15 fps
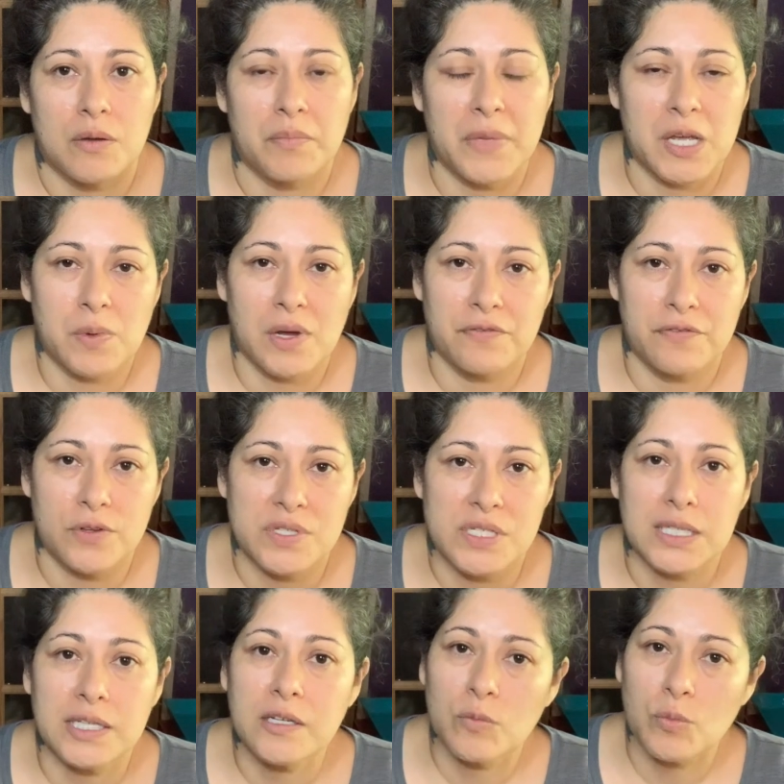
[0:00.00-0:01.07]
make my foods a
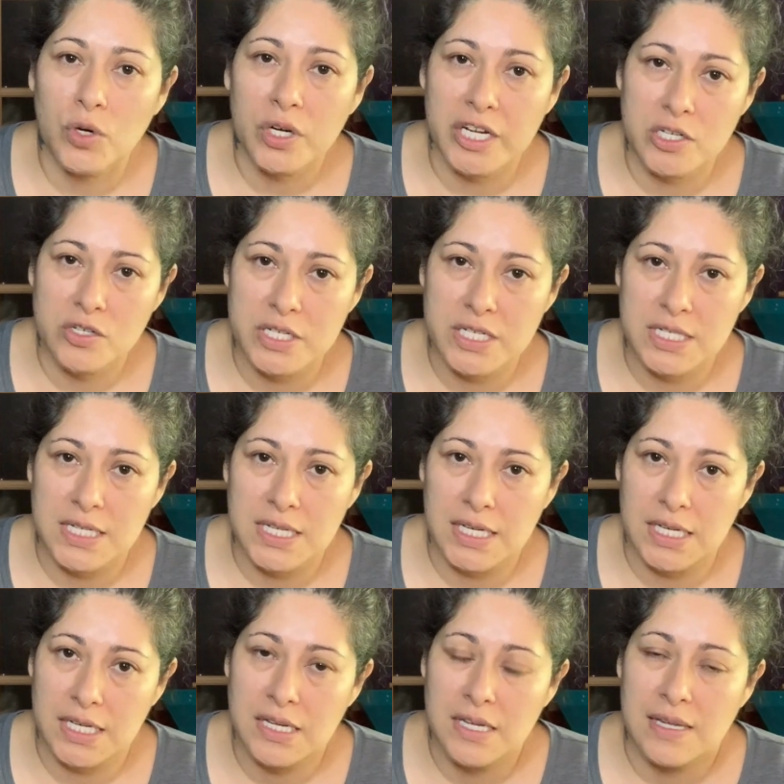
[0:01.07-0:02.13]
little more
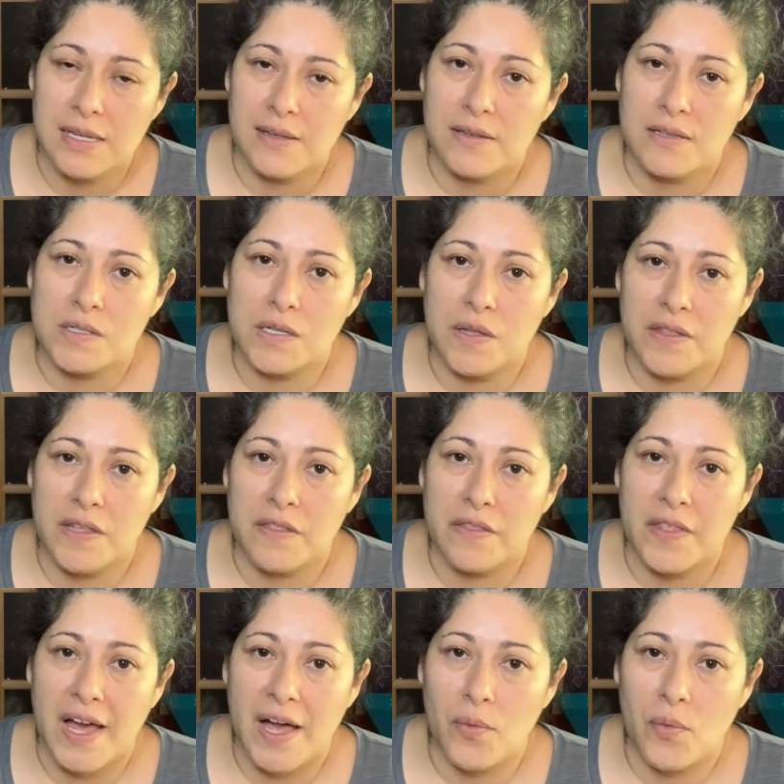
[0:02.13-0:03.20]
interesting, so then
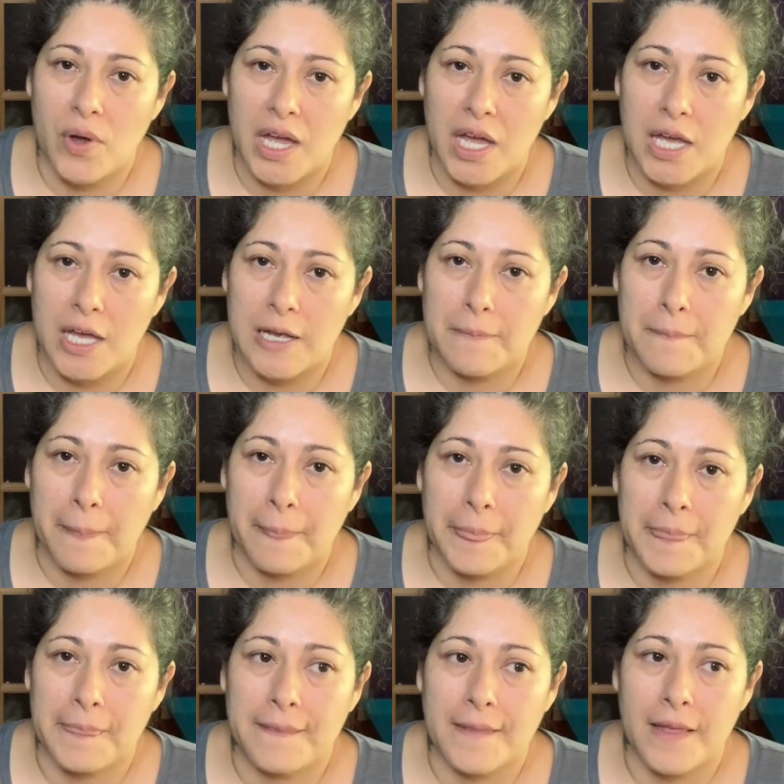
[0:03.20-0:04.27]
that way
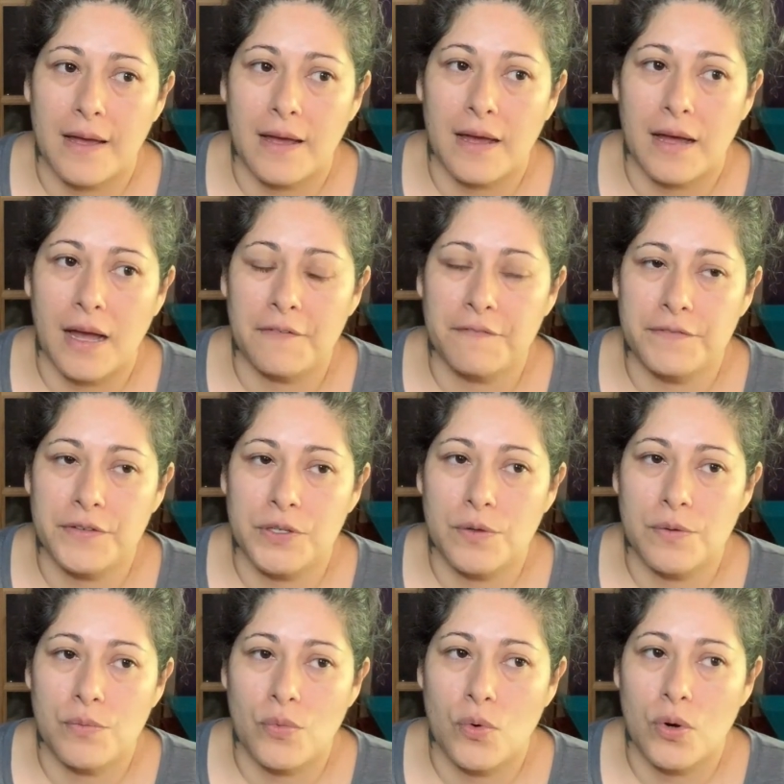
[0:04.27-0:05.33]
I feel
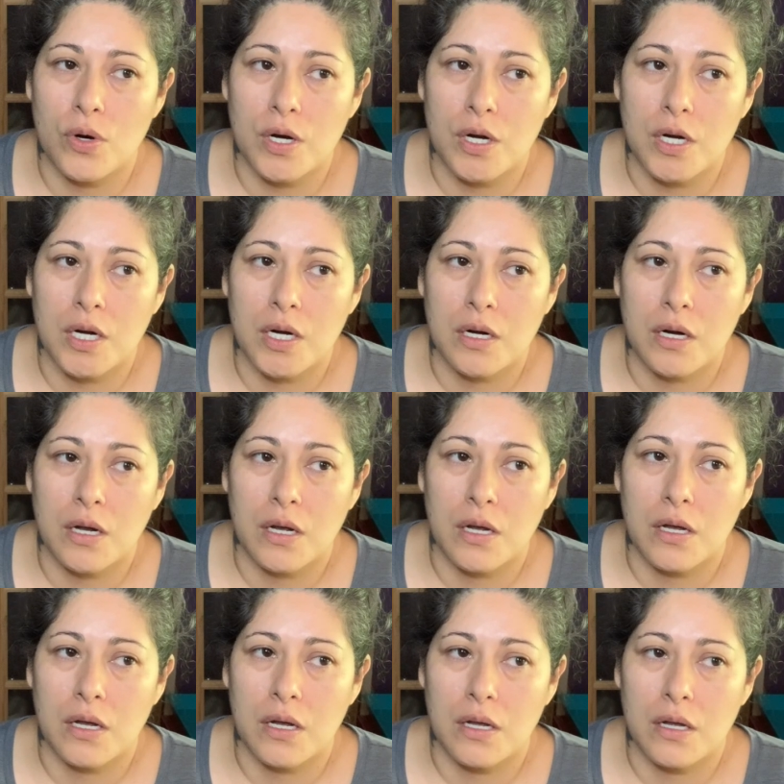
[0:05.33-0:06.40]
more,
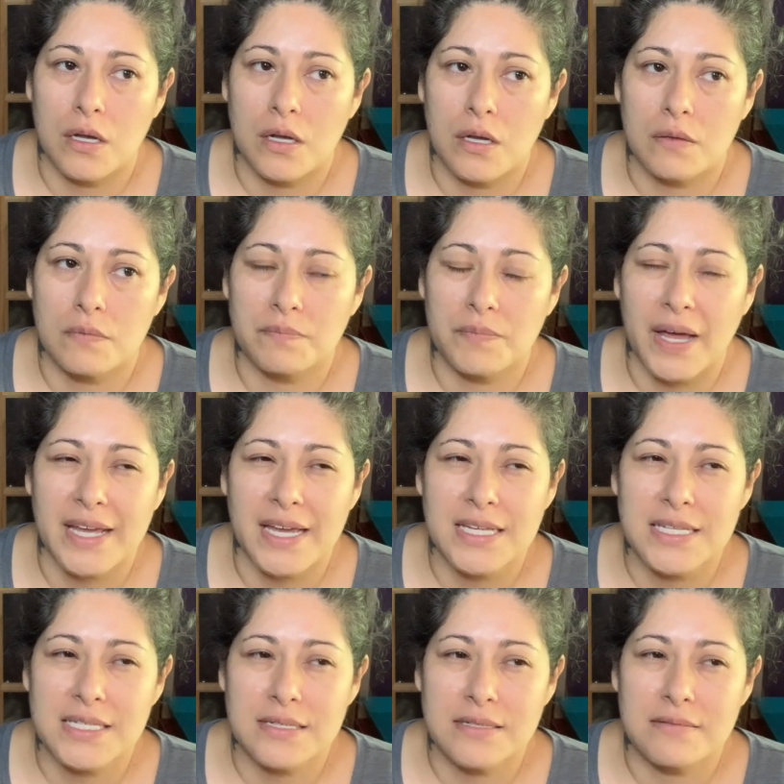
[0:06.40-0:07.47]
I
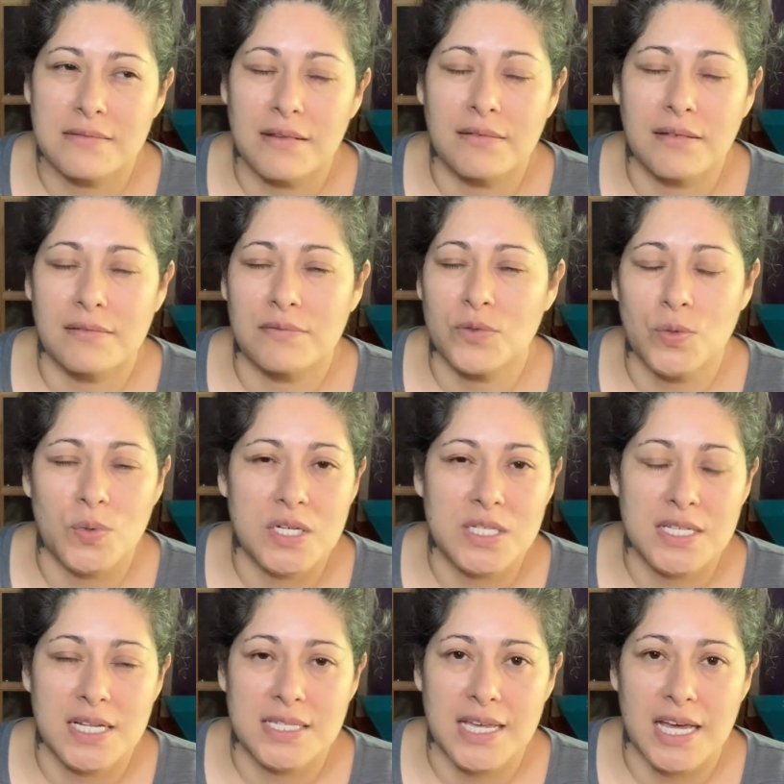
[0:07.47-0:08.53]
guess the word's
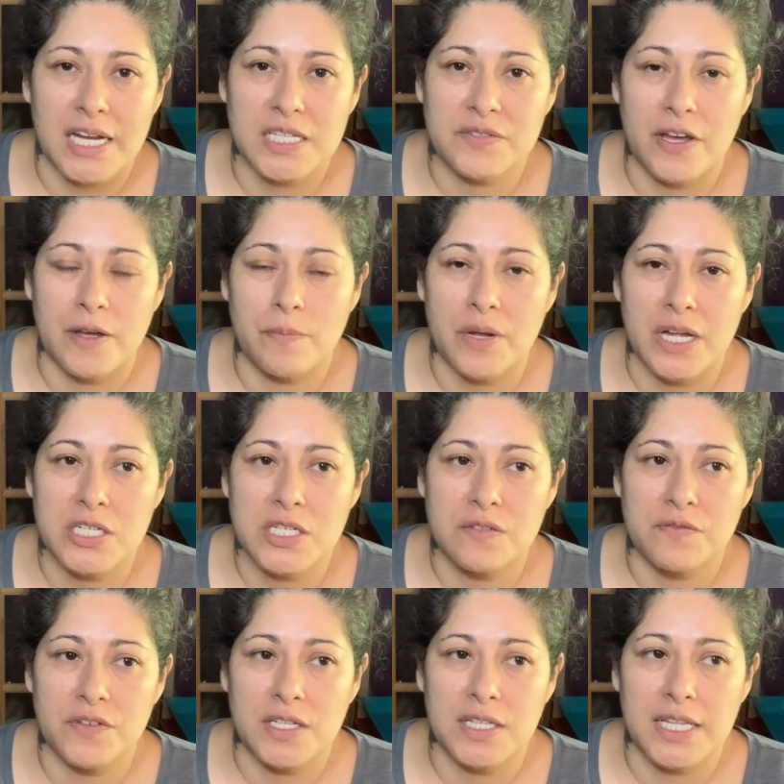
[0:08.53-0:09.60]
not satisfied, but I just
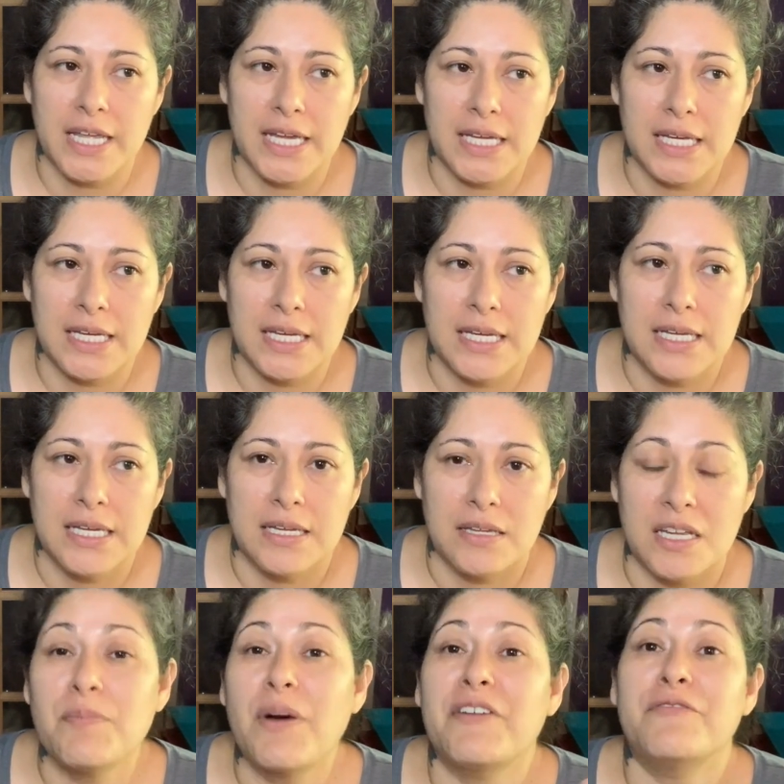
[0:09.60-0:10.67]
feel like
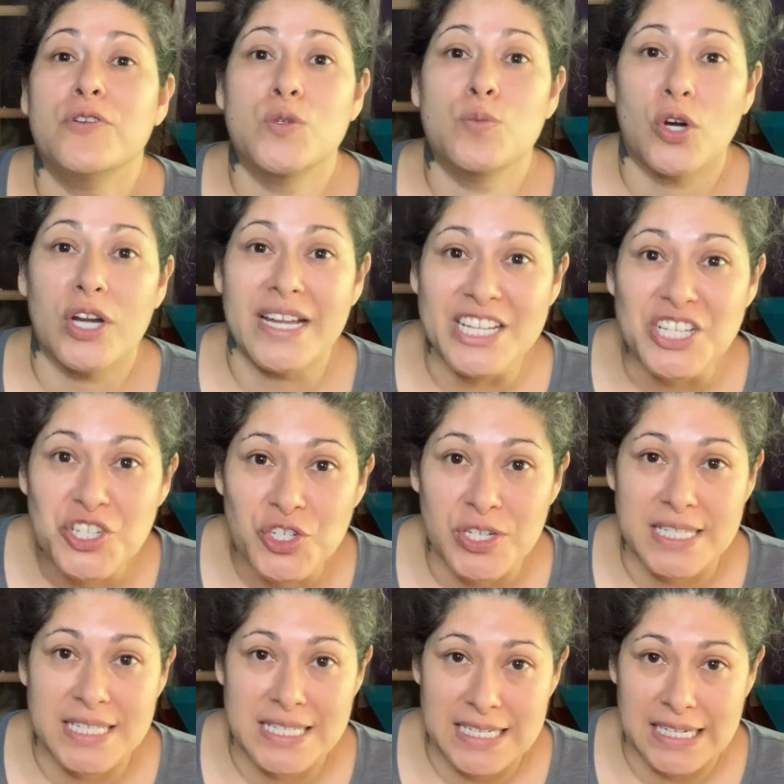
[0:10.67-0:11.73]
my food's more
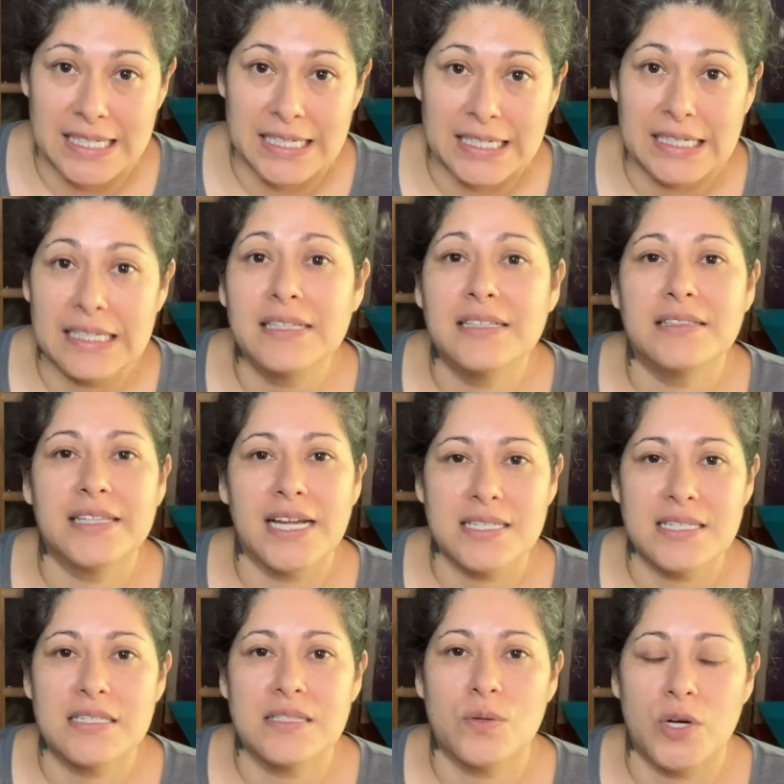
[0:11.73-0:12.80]
interesting.
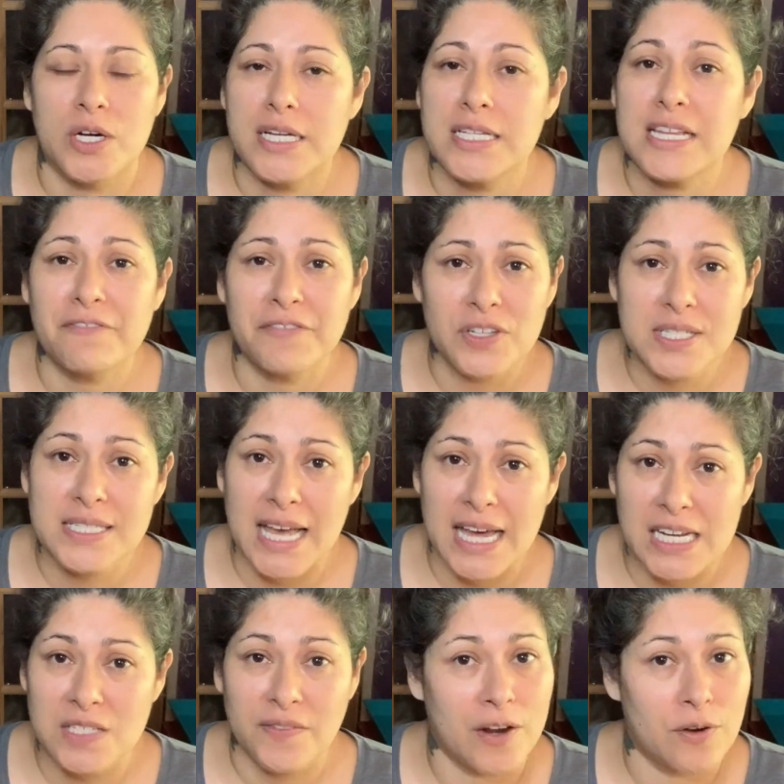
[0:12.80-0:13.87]
That's the word, because I feel
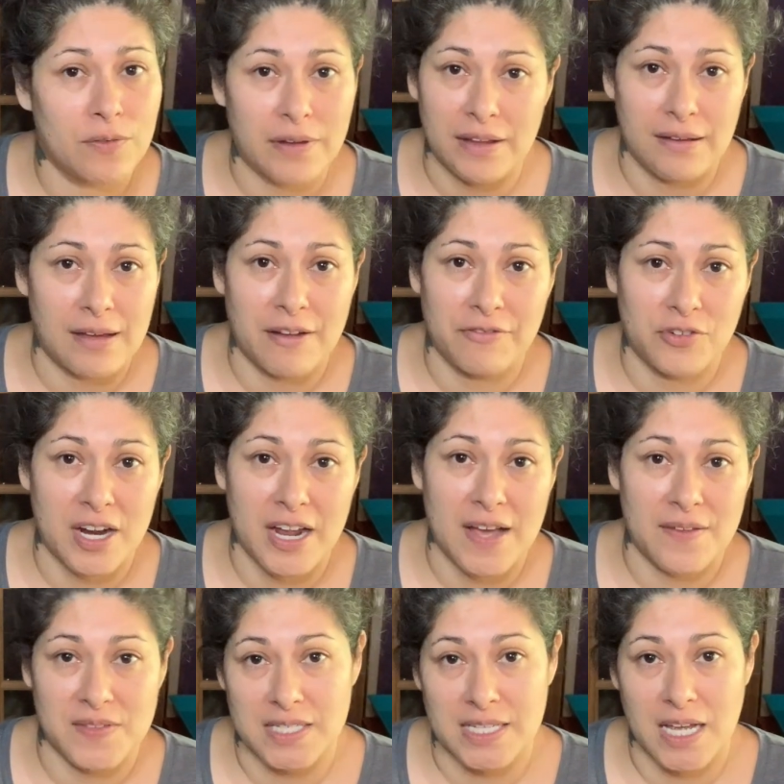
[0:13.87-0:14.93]
satisfied after I
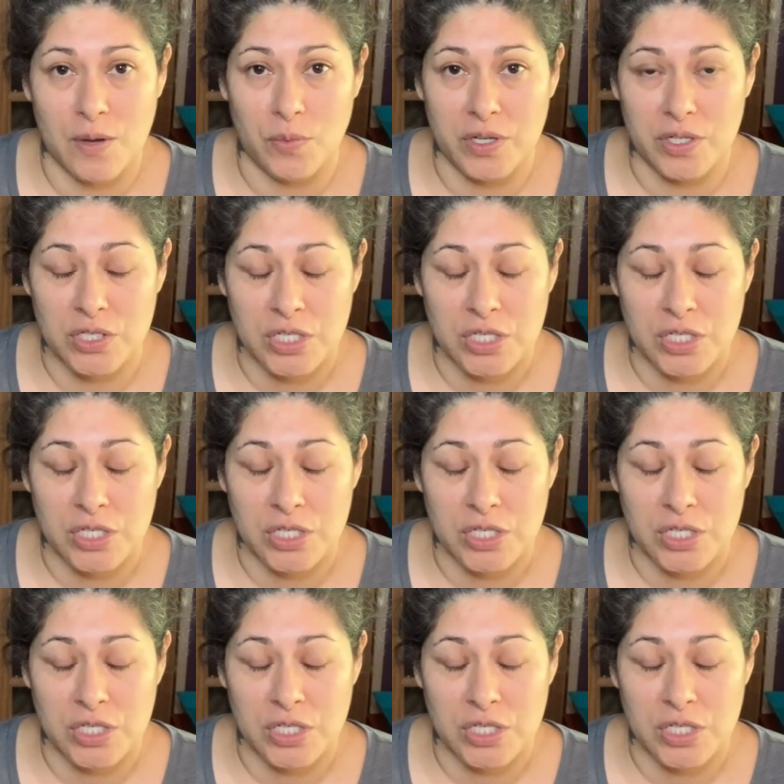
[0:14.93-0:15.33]
have the sandwich,